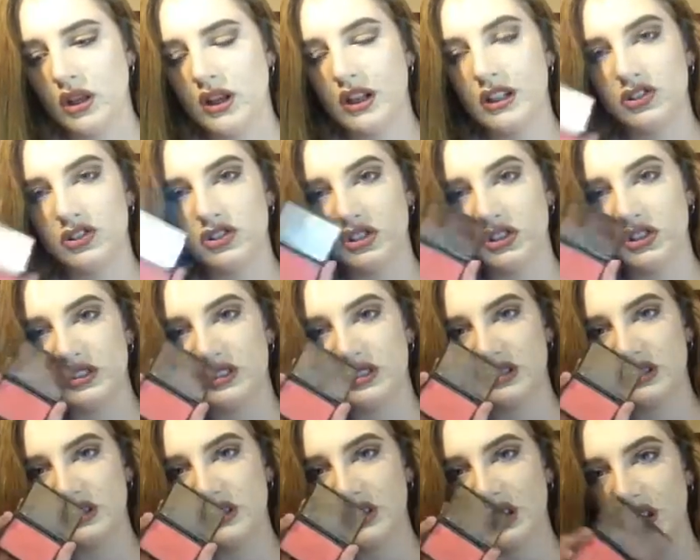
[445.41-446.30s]
It's
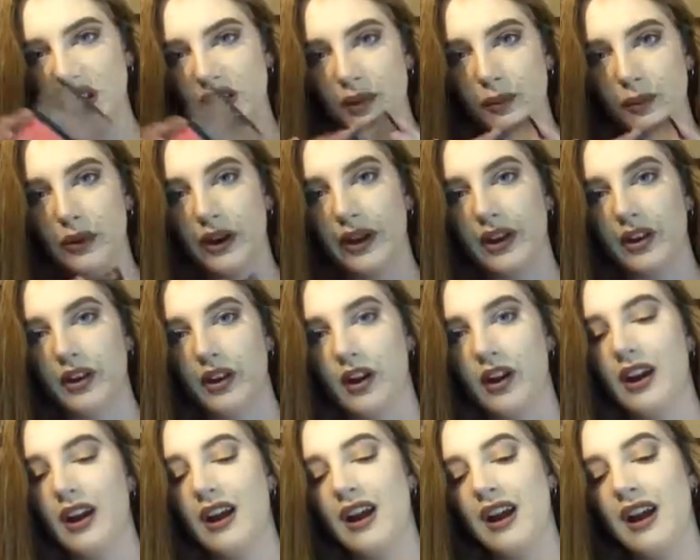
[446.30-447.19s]
just slightly
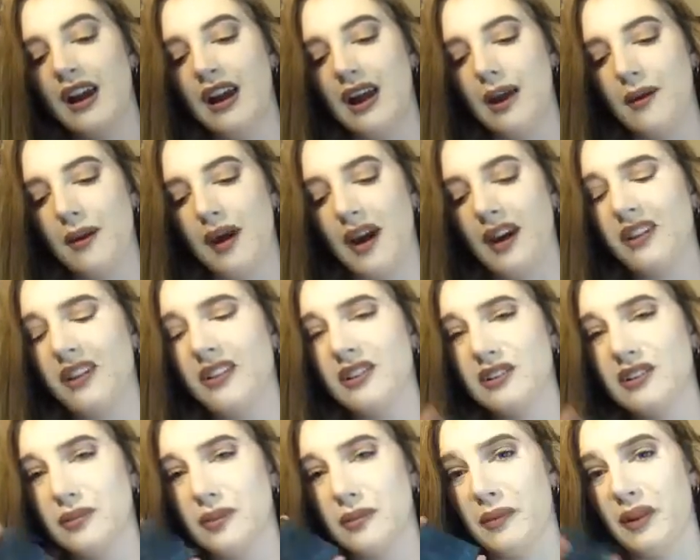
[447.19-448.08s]
brighter. I thought
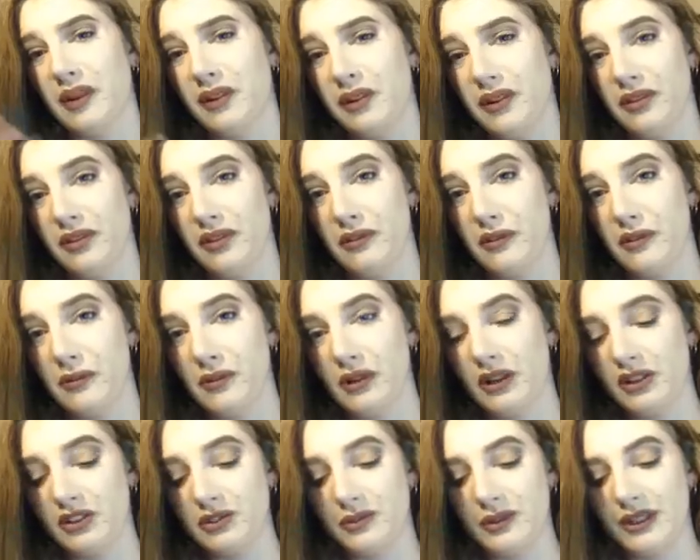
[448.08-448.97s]
this would be my new favourite
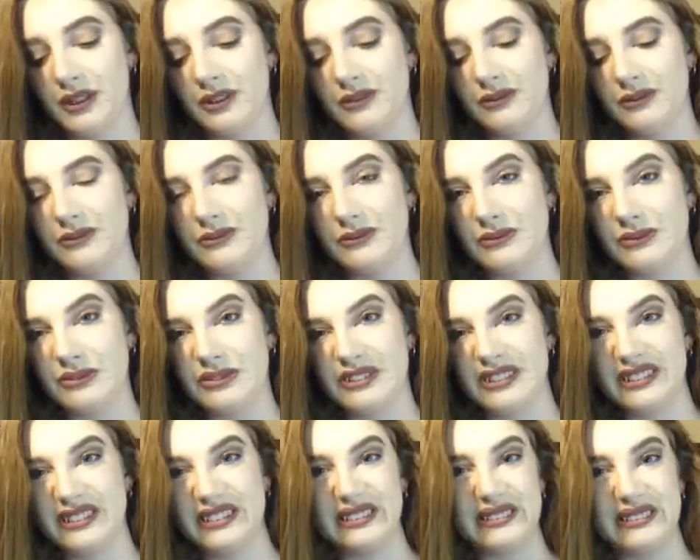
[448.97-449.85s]
blush, but I don't
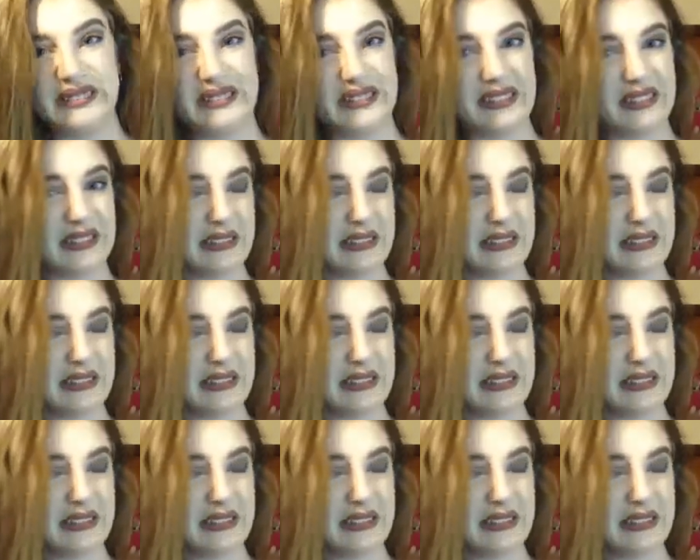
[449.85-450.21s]
really use it